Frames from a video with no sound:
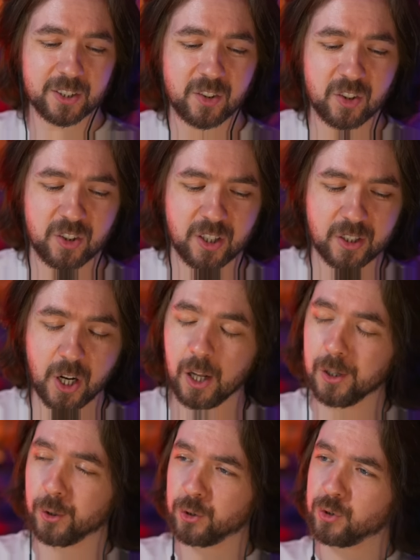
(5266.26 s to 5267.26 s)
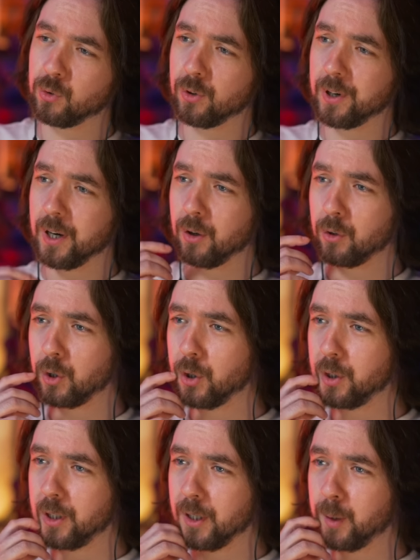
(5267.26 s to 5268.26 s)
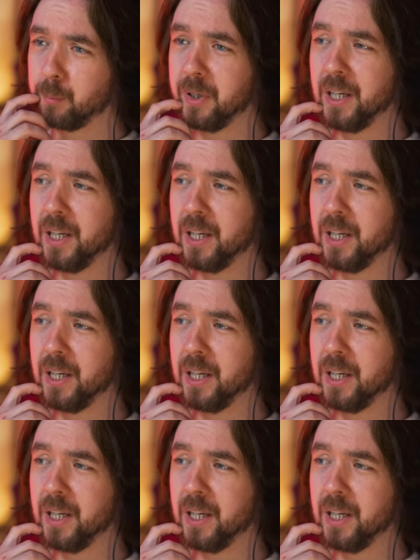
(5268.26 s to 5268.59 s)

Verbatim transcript: This is the dollar store. How good can it